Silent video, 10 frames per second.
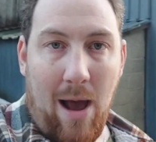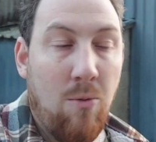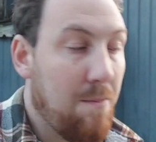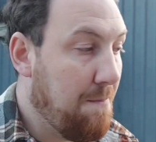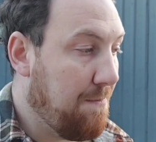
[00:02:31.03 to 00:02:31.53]

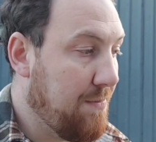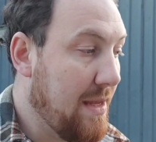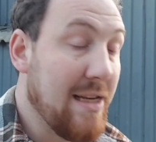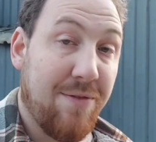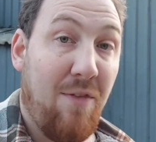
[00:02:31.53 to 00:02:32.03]
now
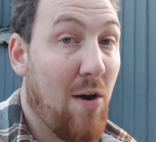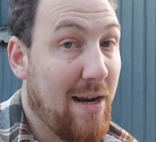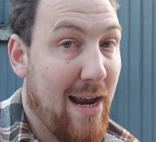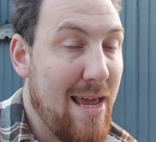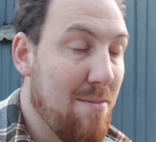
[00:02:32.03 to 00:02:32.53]
is
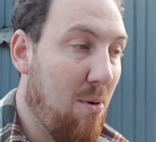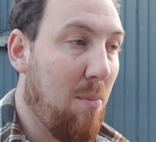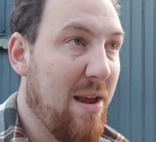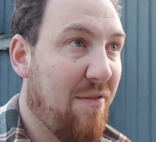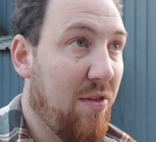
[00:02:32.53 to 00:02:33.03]
finally,
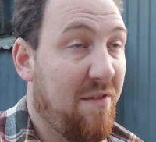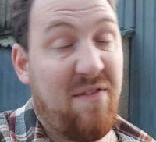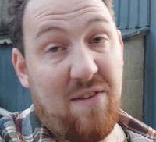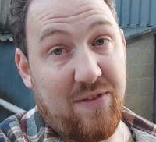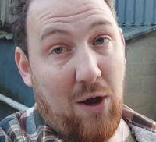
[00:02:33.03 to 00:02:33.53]
probably for the
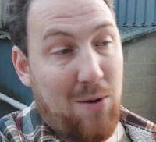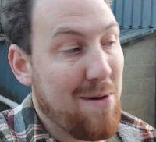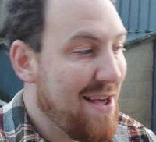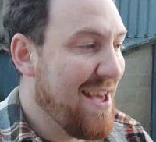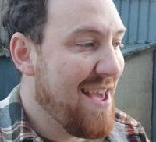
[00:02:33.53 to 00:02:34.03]
5th time,
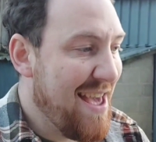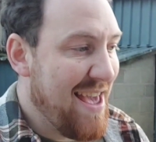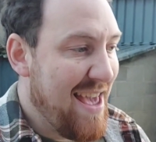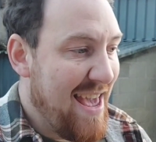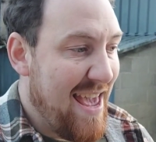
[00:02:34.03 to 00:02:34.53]

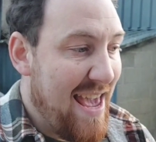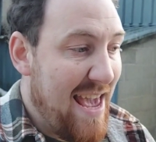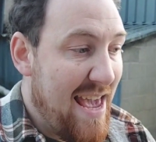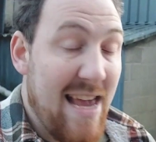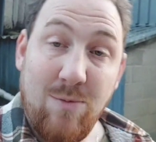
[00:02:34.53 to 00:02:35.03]

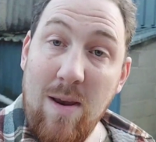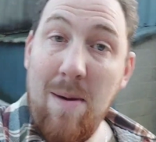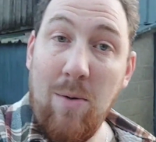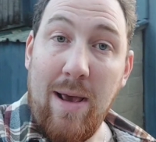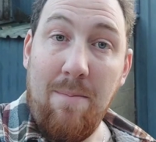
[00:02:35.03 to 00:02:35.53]
is
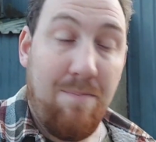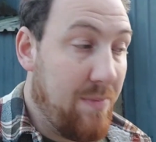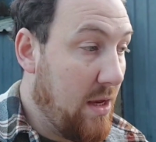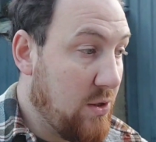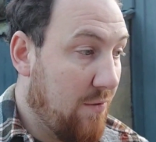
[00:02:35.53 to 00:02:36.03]
rebuild it.
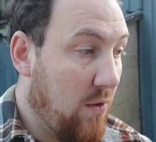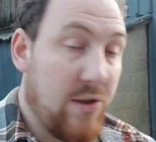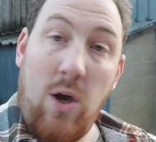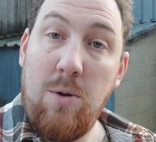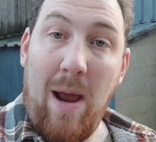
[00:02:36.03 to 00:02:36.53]
So I've got the
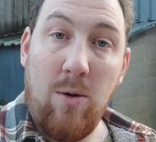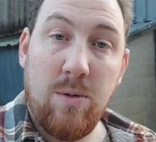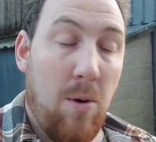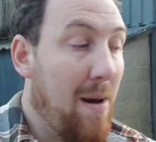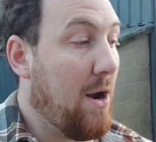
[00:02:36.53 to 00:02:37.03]
side panel to
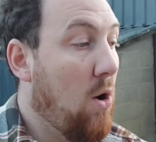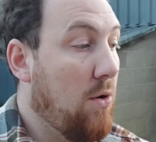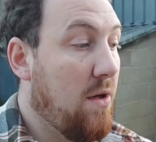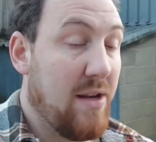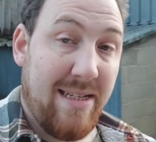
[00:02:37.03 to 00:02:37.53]
put back
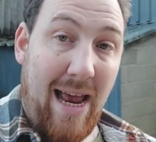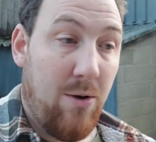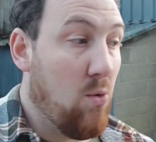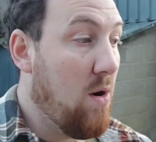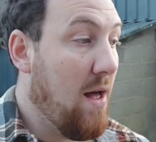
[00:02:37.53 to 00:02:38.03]
on, the
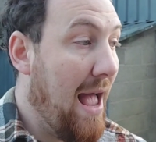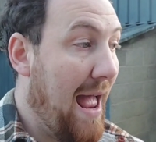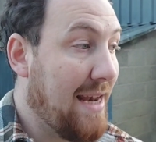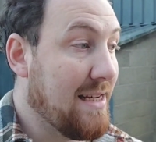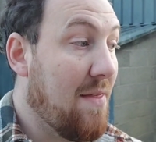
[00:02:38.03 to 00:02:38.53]
saddle
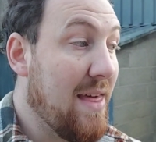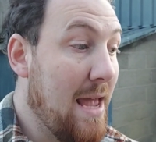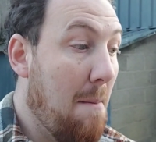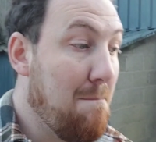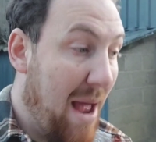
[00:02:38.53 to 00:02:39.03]
and
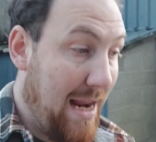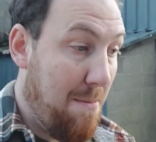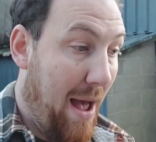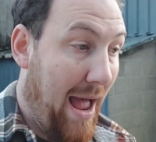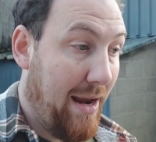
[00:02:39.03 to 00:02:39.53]
the belly
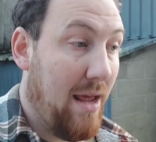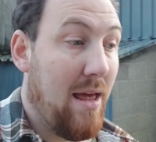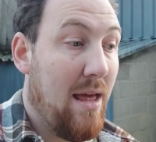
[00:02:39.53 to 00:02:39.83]
pan.